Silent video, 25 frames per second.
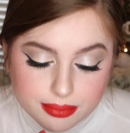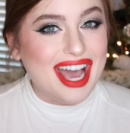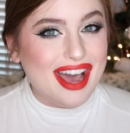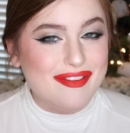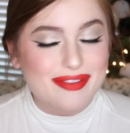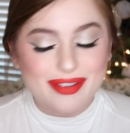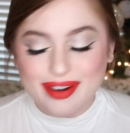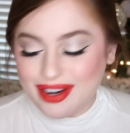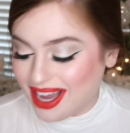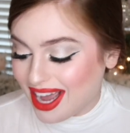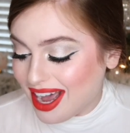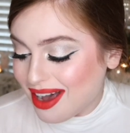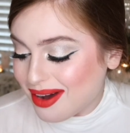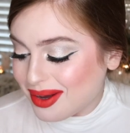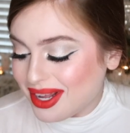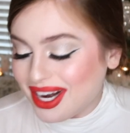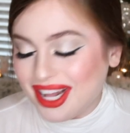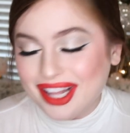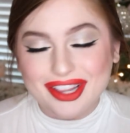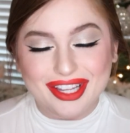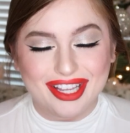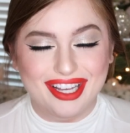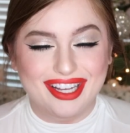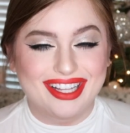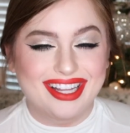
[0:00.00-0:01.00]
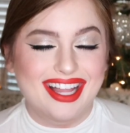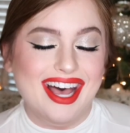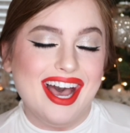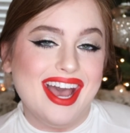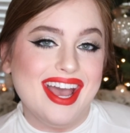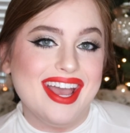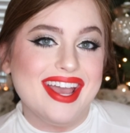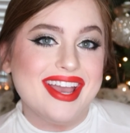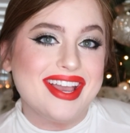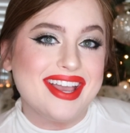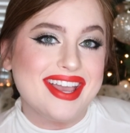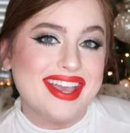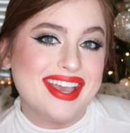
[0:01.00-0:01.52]
I forgot what I look
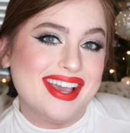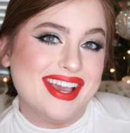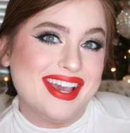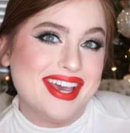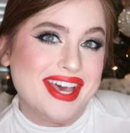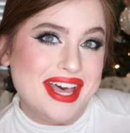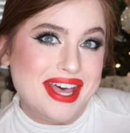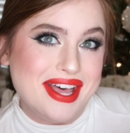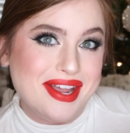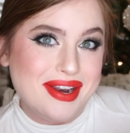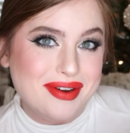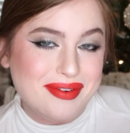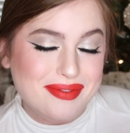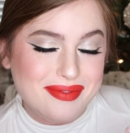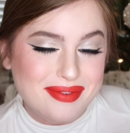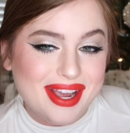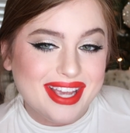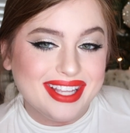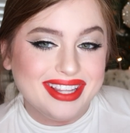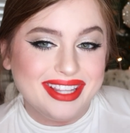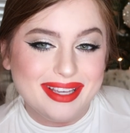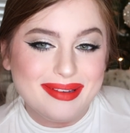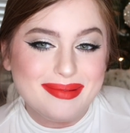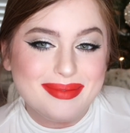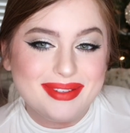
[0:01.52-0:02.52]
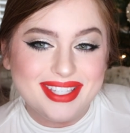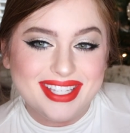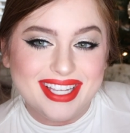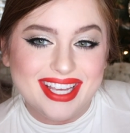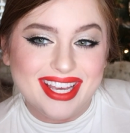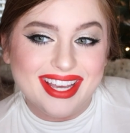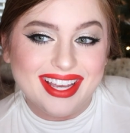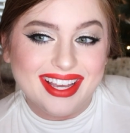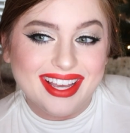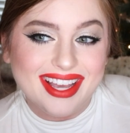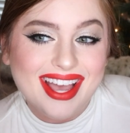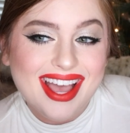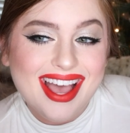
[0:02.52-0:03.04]
like in red
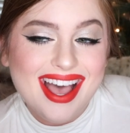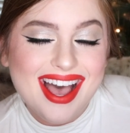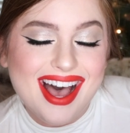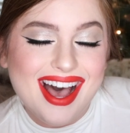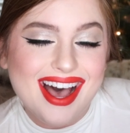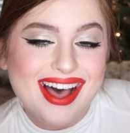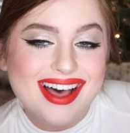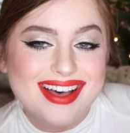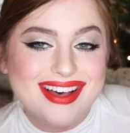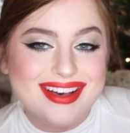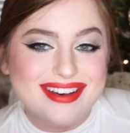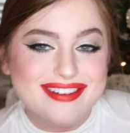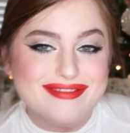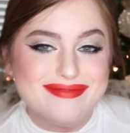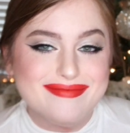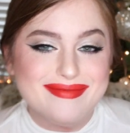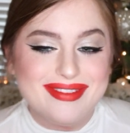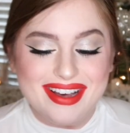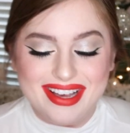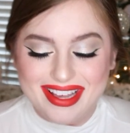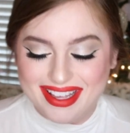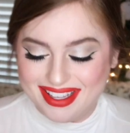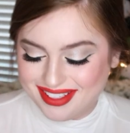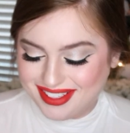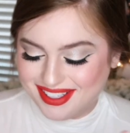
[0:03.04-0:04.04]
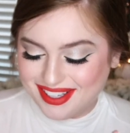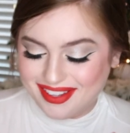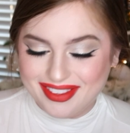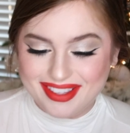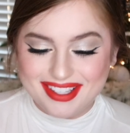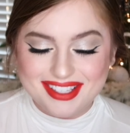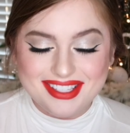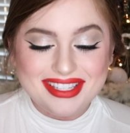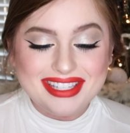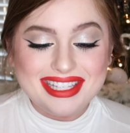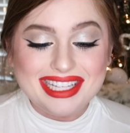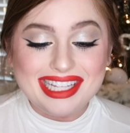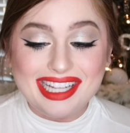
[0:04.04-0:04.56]
lipstick. Um, so
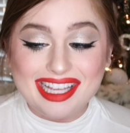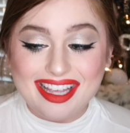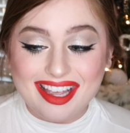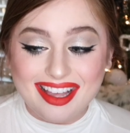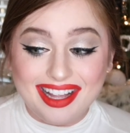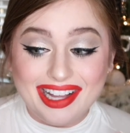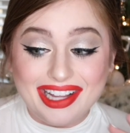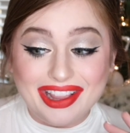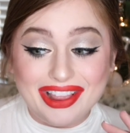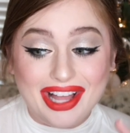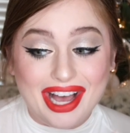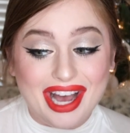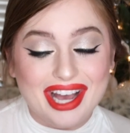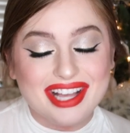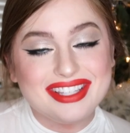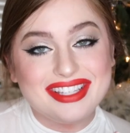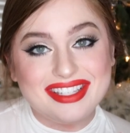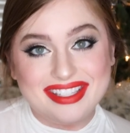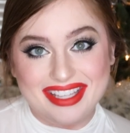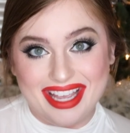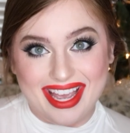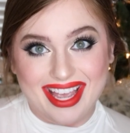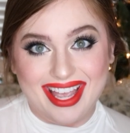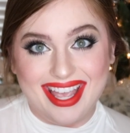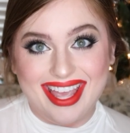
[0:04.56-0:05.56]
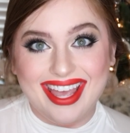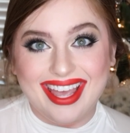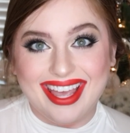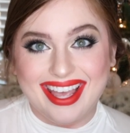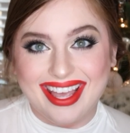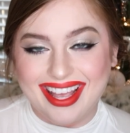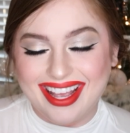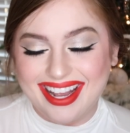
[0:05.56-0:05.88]
this is a, look, a lot to take